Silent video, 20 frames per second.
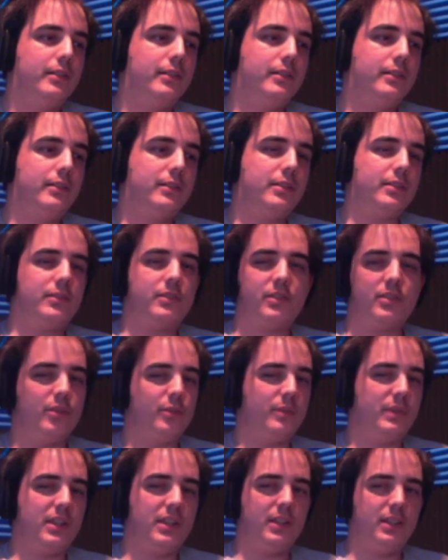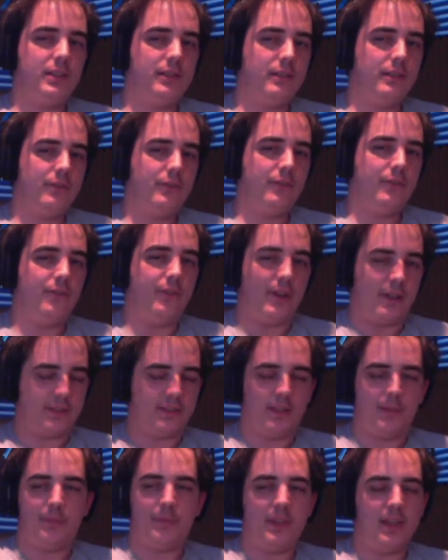There's so many fucked
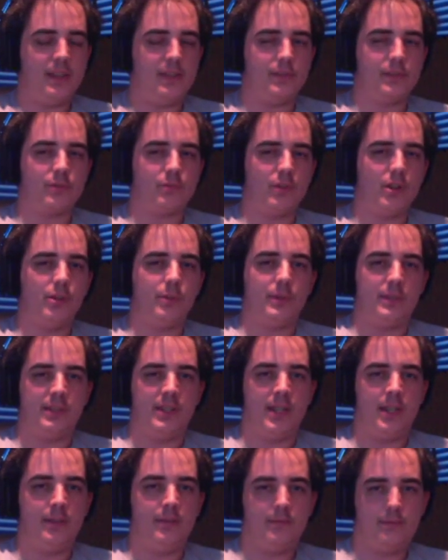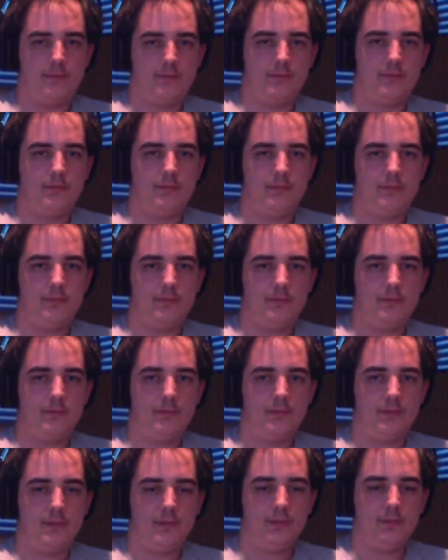up things wrong with that.
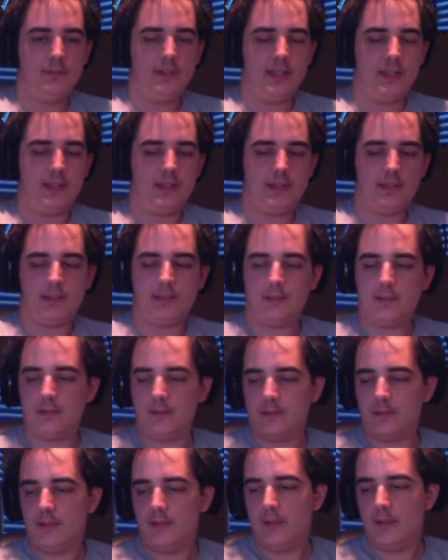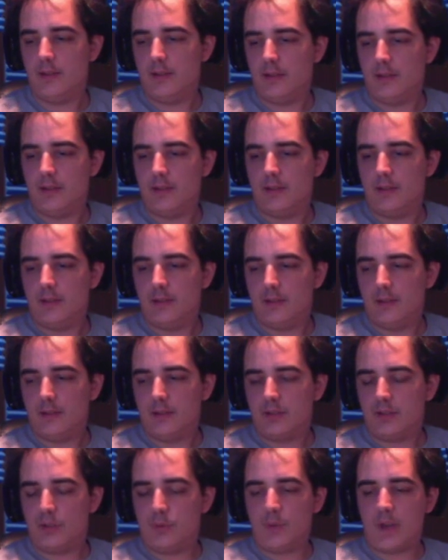Like,
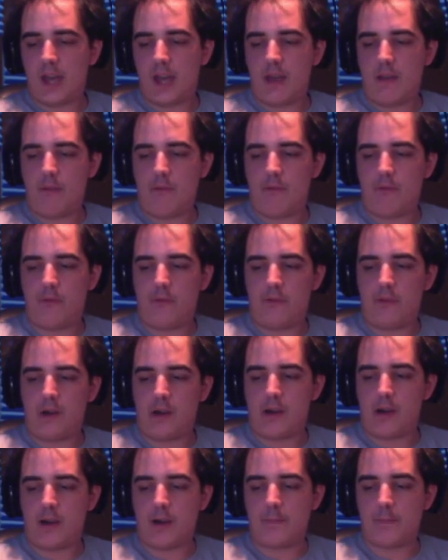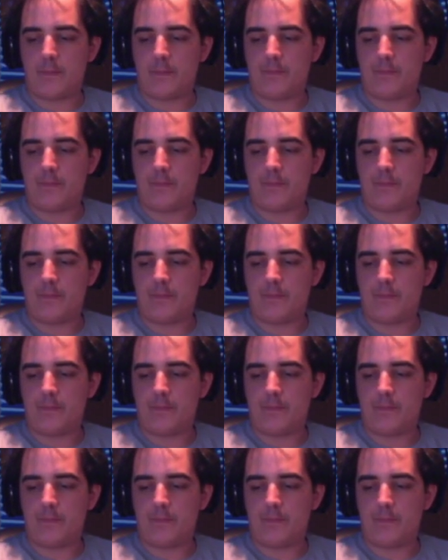you have the